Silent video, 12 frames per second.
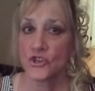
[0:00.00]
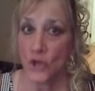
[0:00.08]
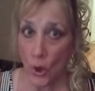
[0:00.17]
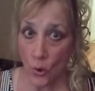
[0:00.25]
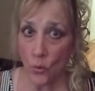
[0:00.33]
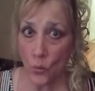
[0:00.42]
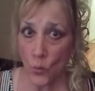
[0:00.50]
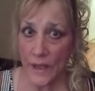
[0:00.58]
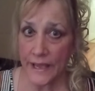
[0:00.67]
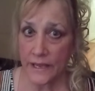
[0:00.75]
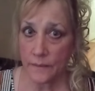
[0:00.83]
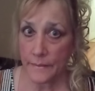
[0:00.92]
don't
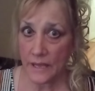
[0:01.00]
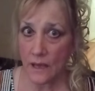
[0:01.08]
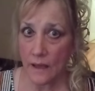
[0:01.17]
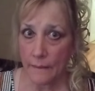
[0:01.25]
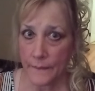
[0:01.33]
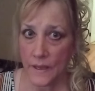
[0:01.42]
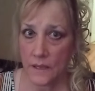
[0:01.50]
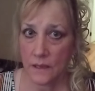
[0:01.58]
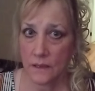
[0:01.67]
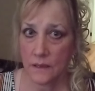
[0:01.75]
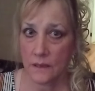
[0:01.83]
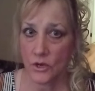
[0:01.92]
wake me up.
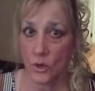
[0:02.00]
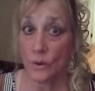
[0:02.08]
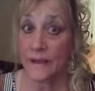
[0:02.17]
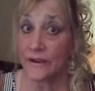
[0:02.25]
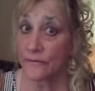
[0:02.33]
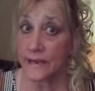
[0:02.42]
Don't wake